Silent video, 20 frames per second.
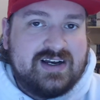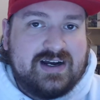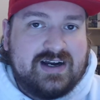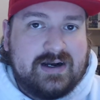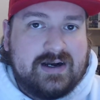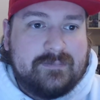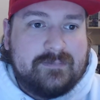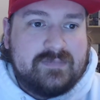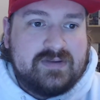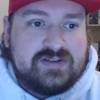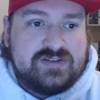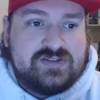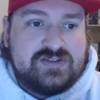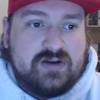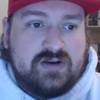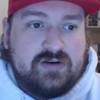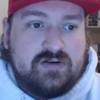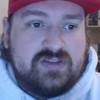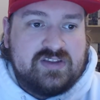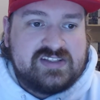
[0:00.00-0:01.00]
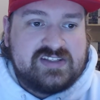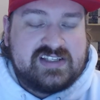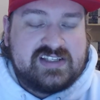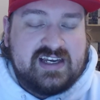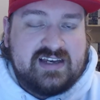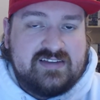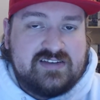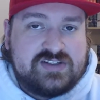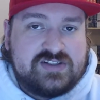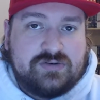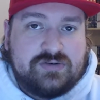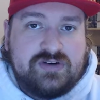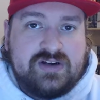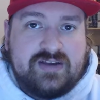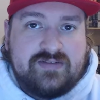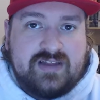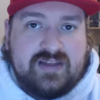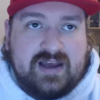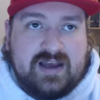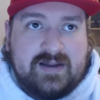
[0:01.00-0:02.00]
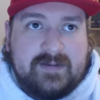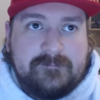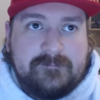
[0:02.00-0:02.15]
And so this is kind of the story of that.